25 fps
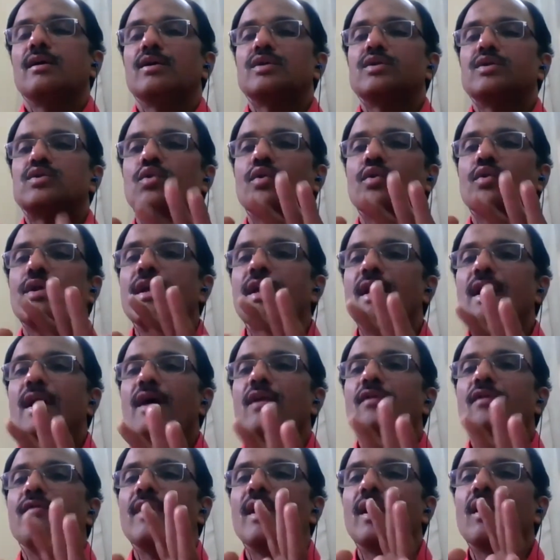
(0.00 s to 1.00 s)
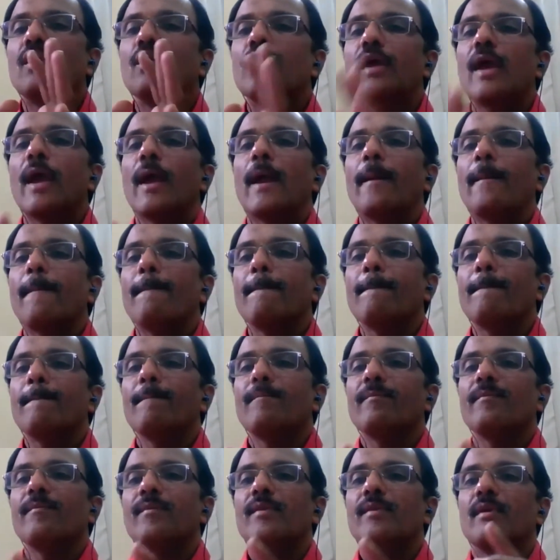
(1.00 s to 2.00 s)
So here we are looking
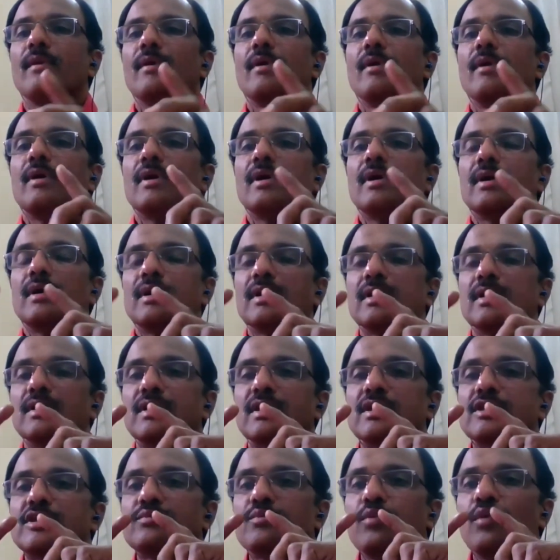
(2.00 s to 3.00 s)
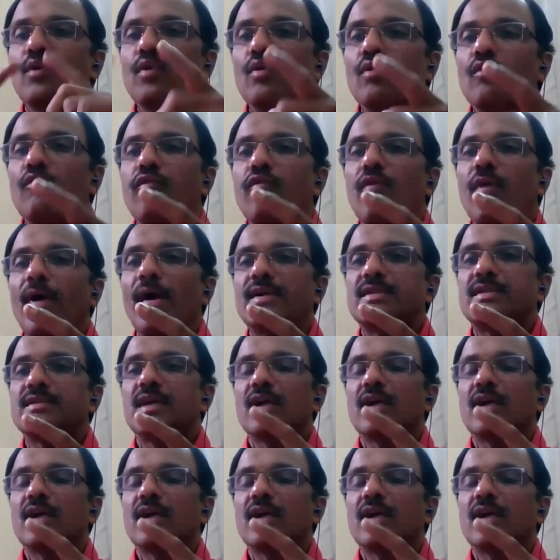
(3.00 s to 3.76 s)
the sporophytes